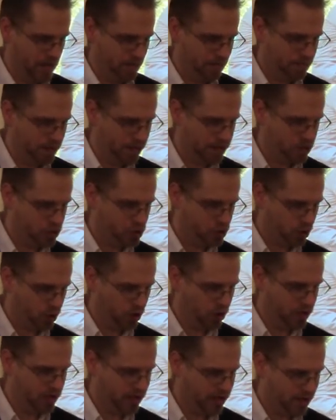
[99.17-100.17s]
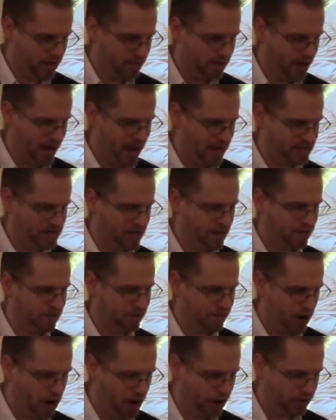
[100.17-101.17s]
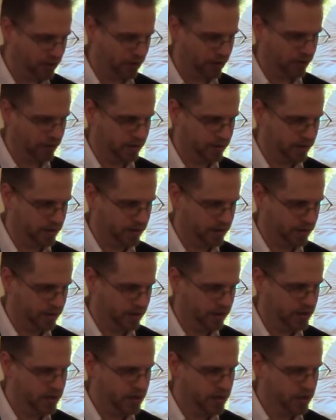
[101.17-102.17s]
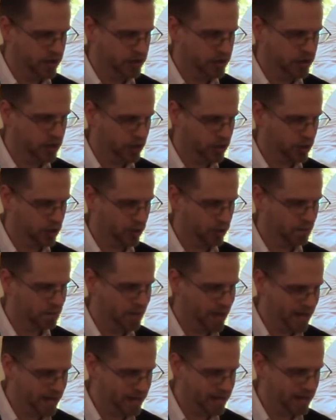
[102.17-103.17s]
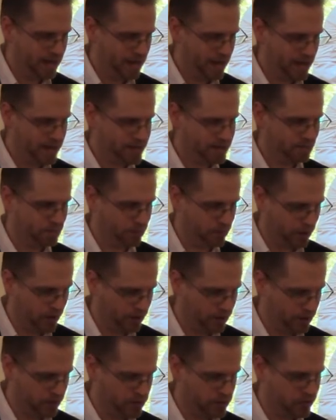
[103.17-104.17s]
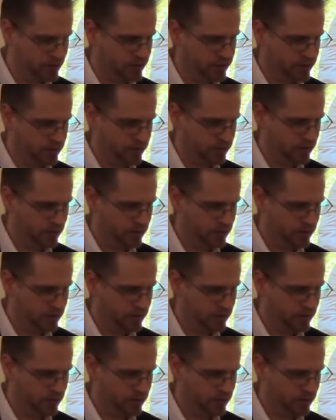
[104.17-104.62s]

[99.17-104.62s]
but exhort him as a father, younger men as brothers,